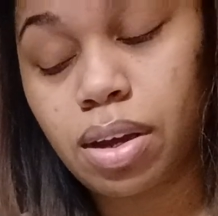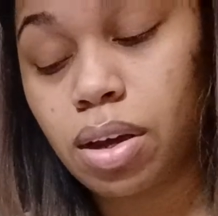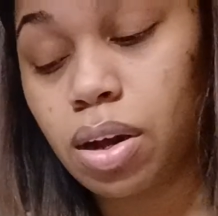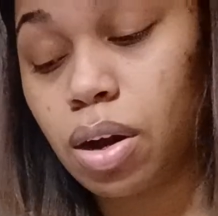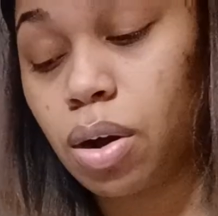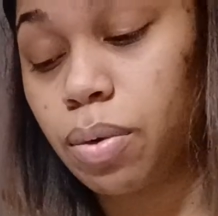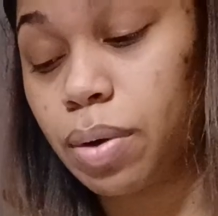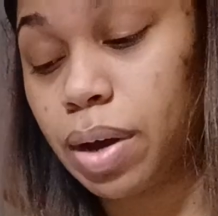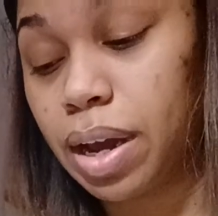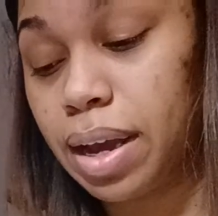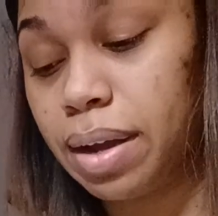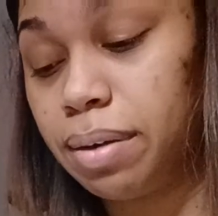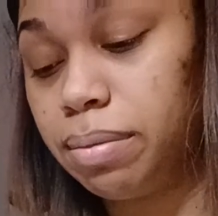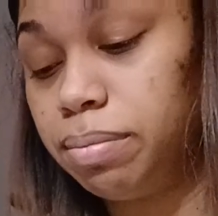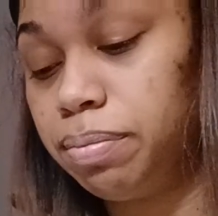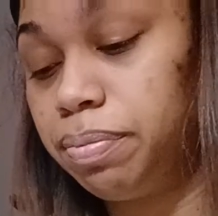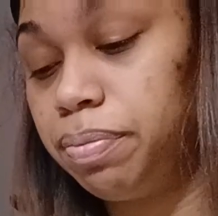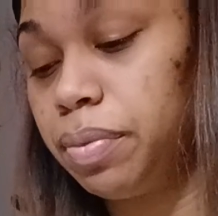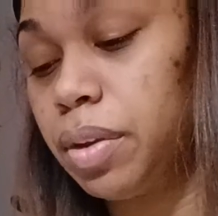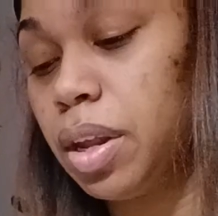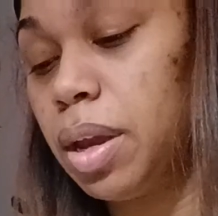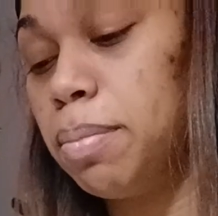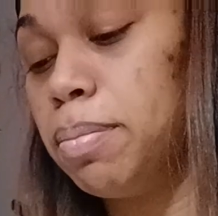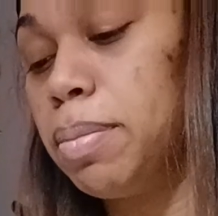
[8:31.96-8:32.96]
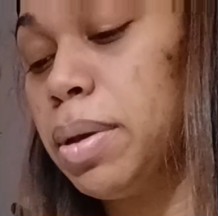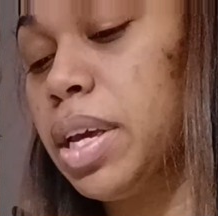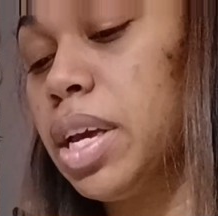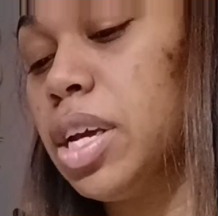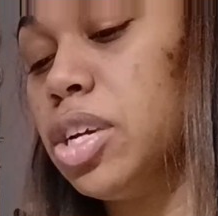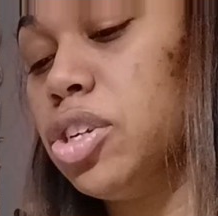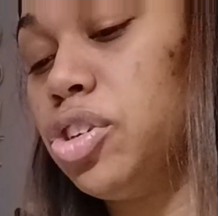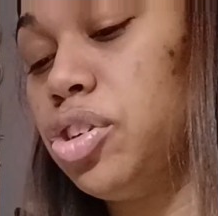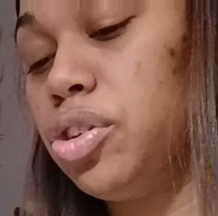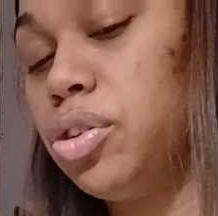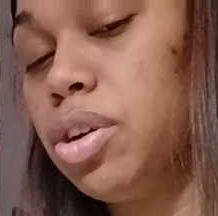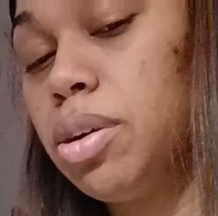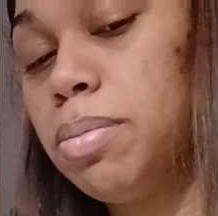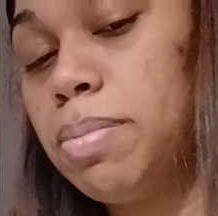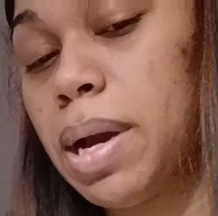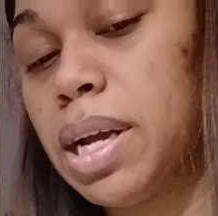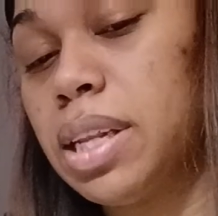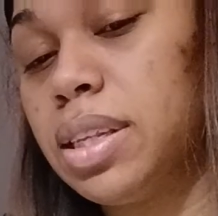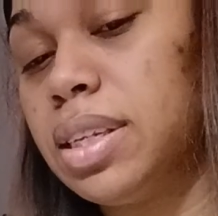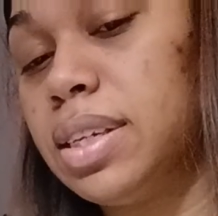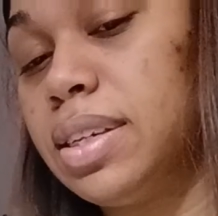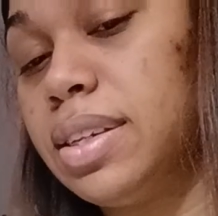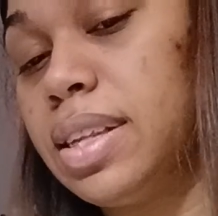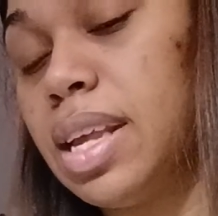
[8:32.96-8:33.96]
Okay? Because you're
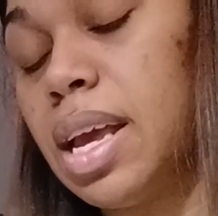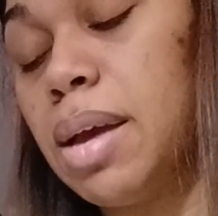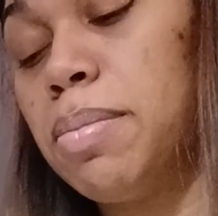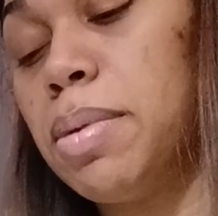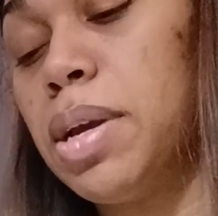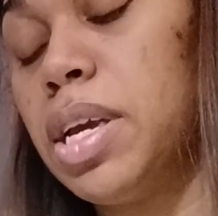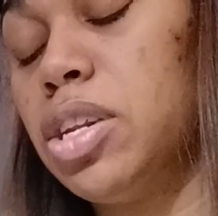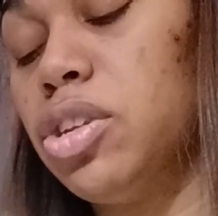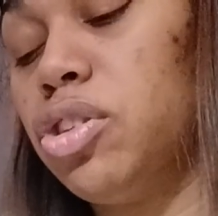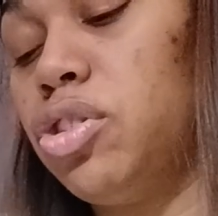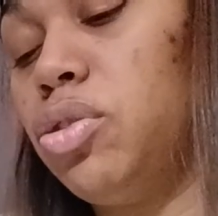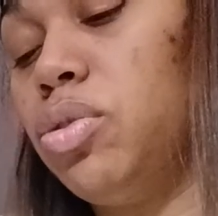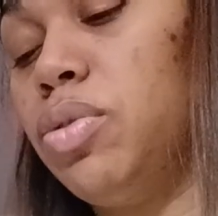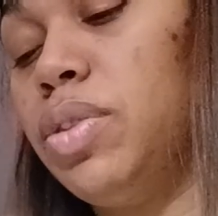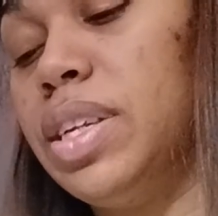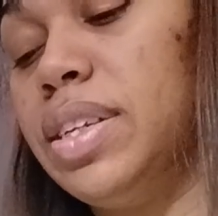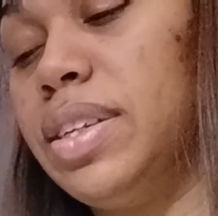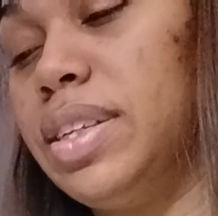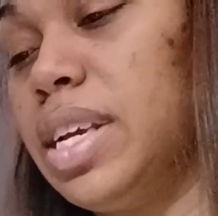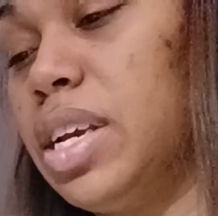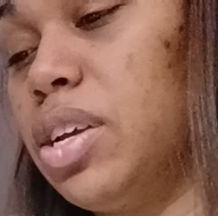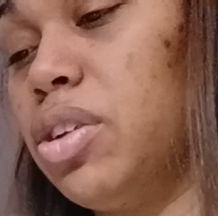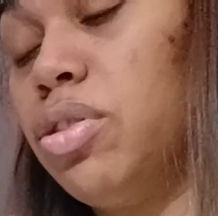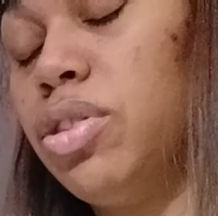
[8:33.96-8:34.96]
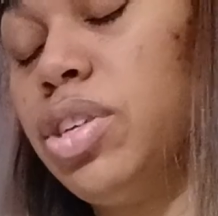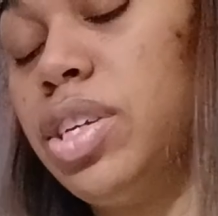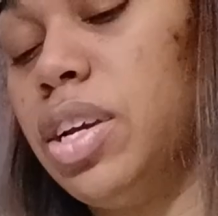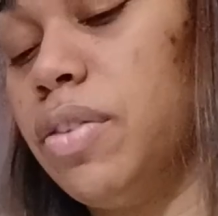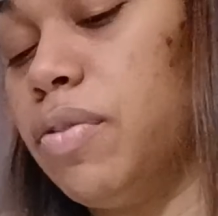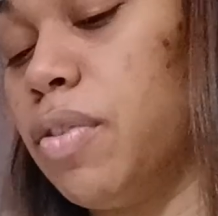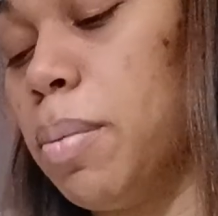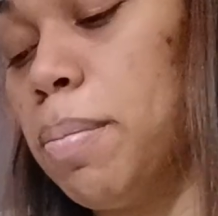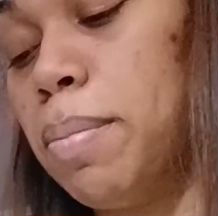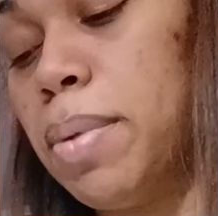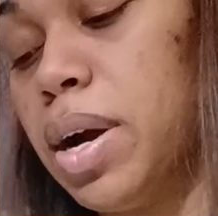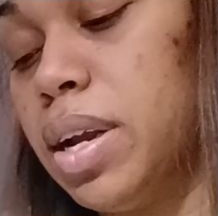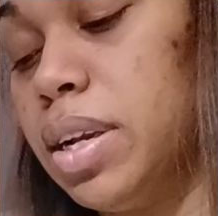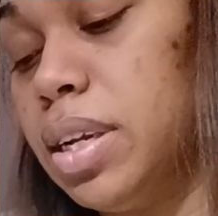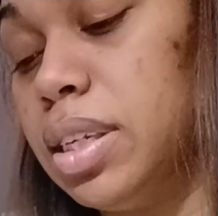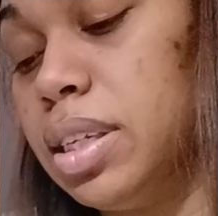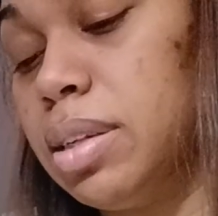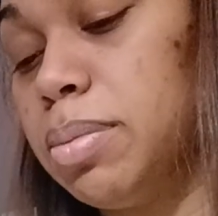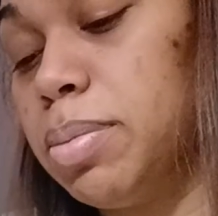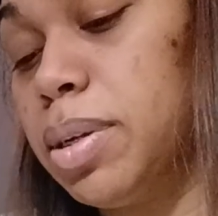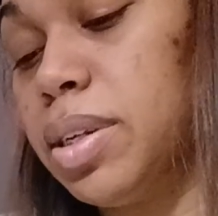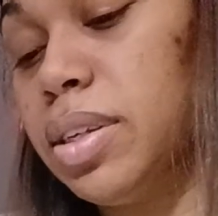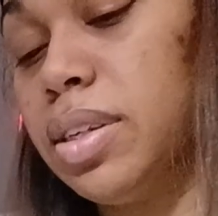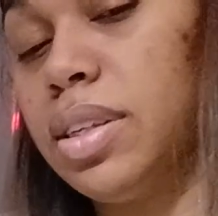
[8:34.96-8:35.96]
about to step into this energy of
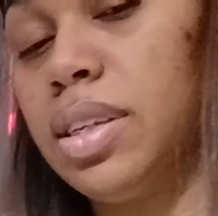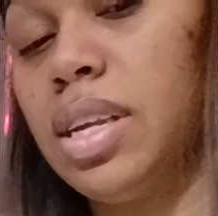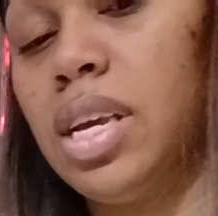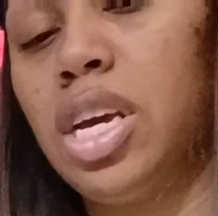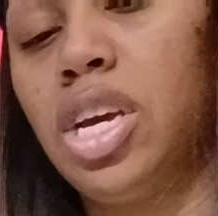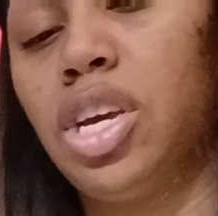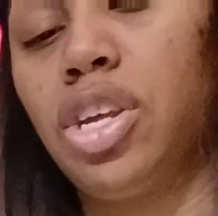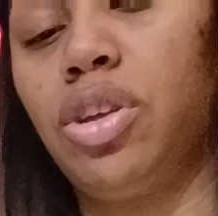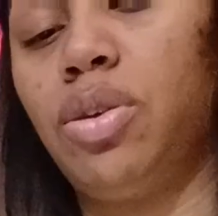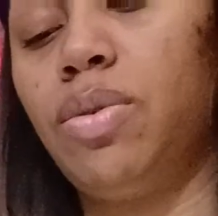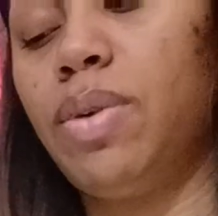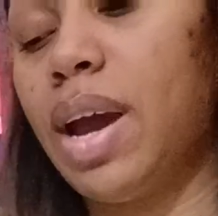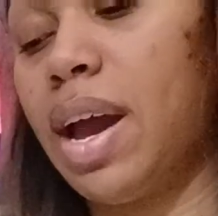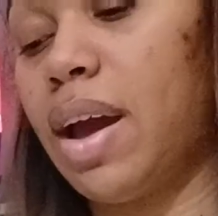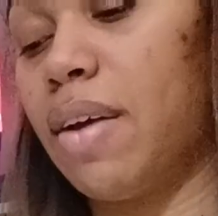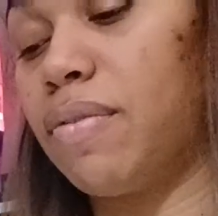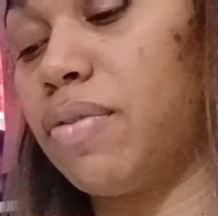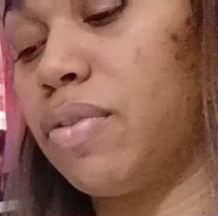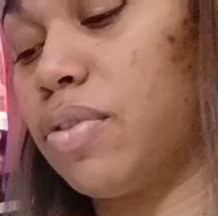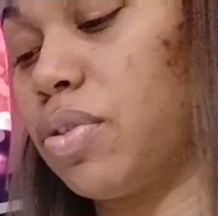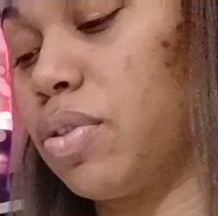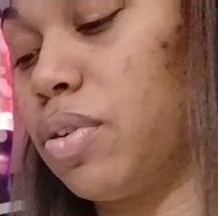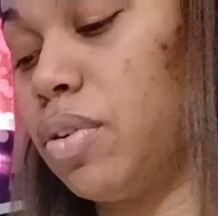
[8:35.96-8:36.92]
abundance, because you have,